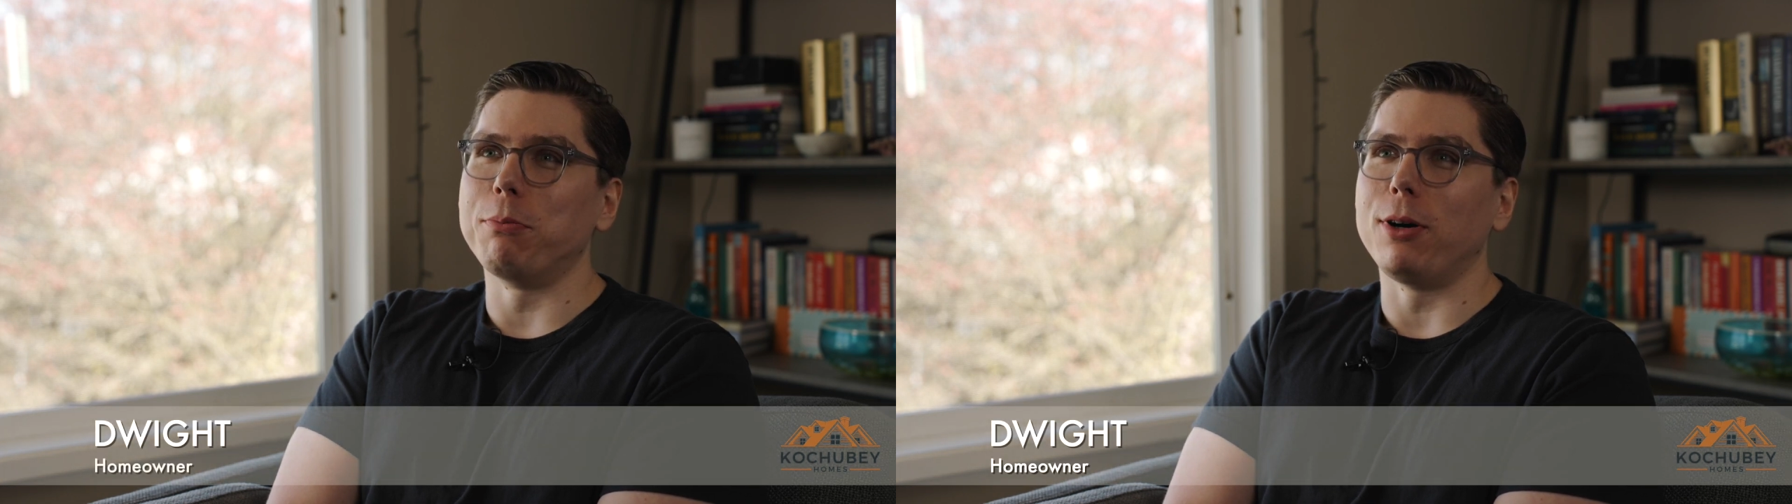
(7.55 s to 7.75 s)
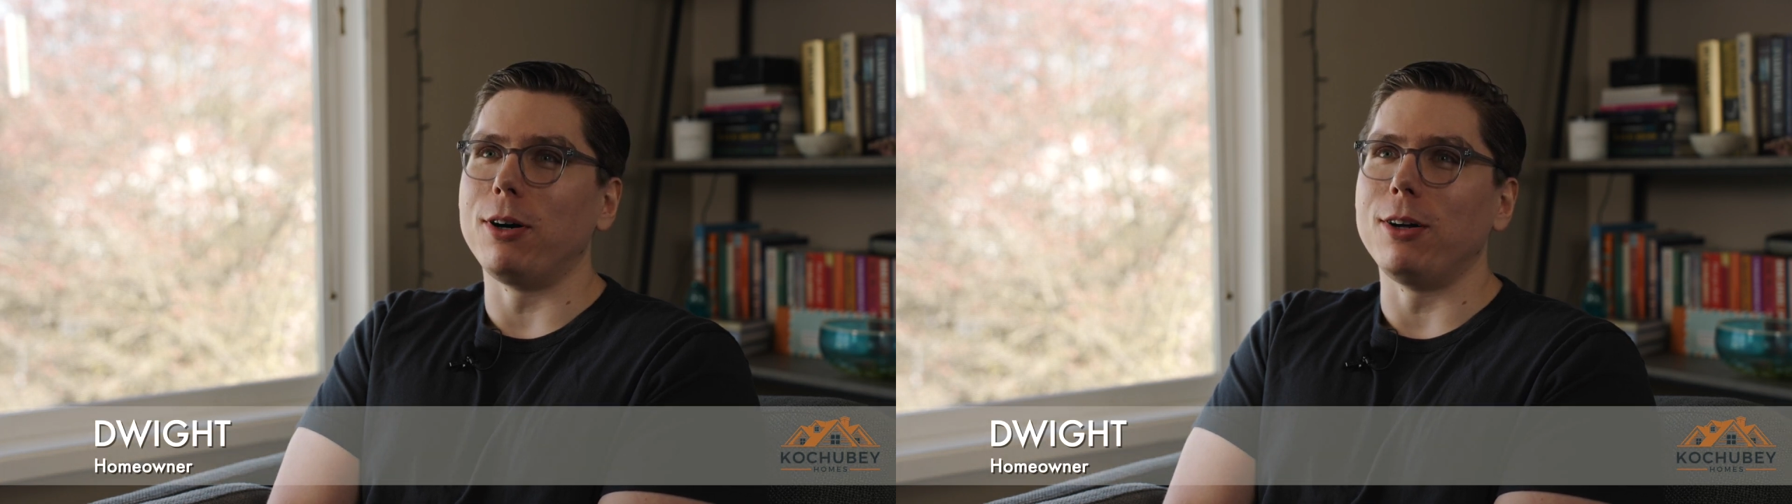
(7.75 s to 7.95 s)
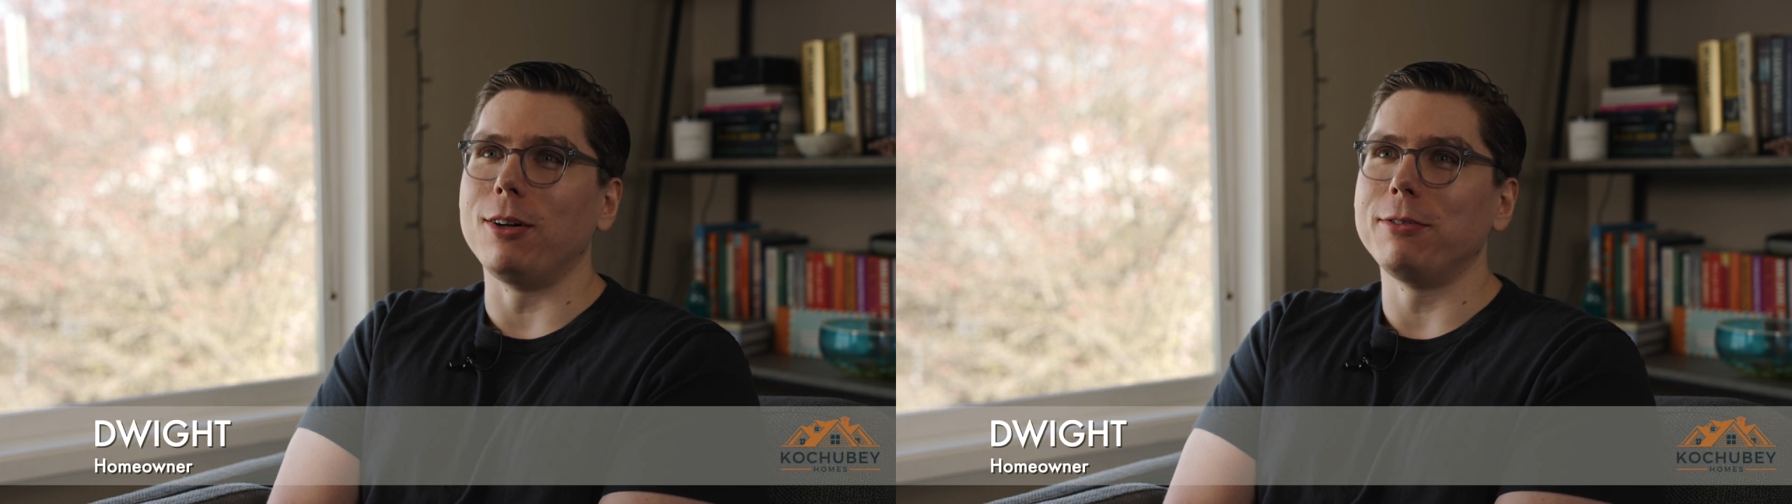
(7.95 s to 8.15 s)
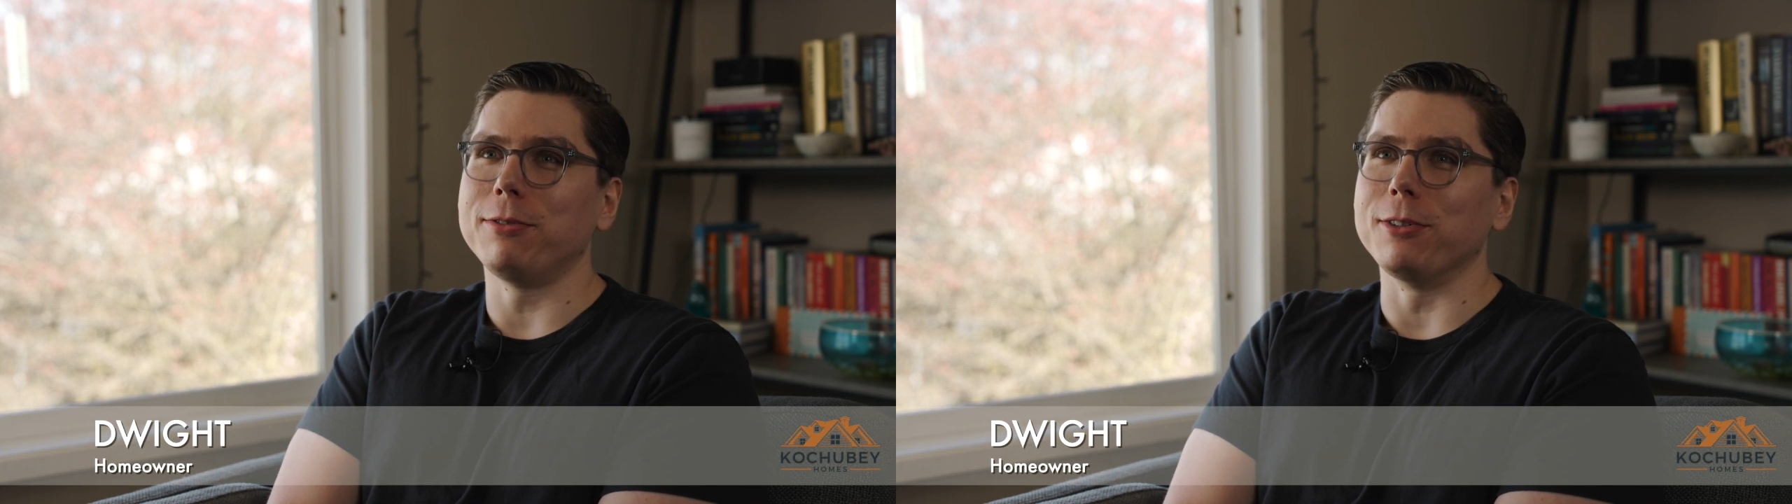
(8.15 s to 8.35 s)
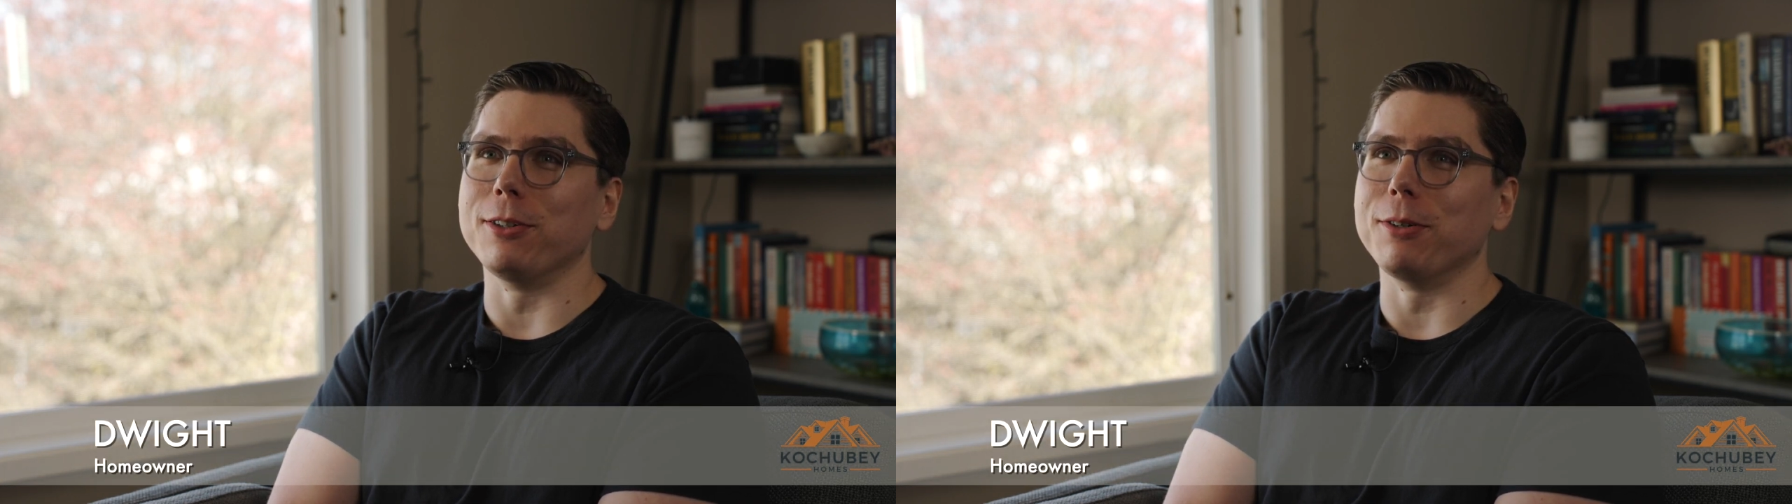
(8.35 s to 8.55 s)
Paul
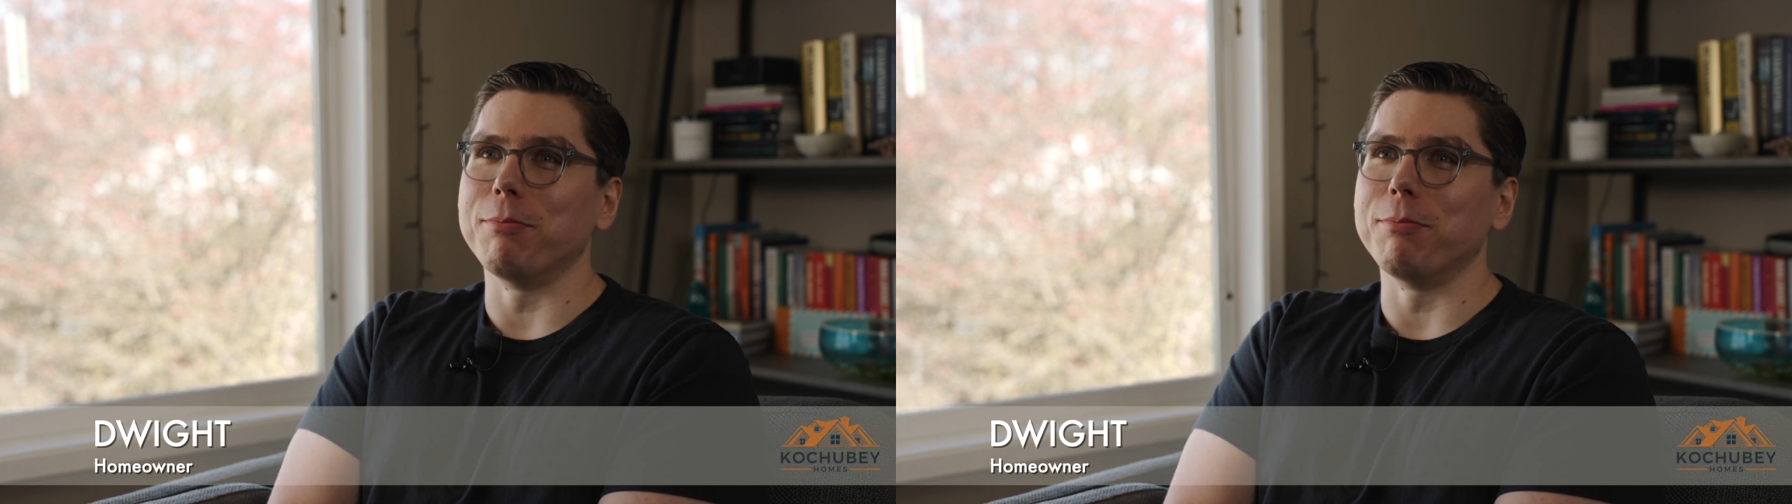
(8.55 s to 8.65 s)
for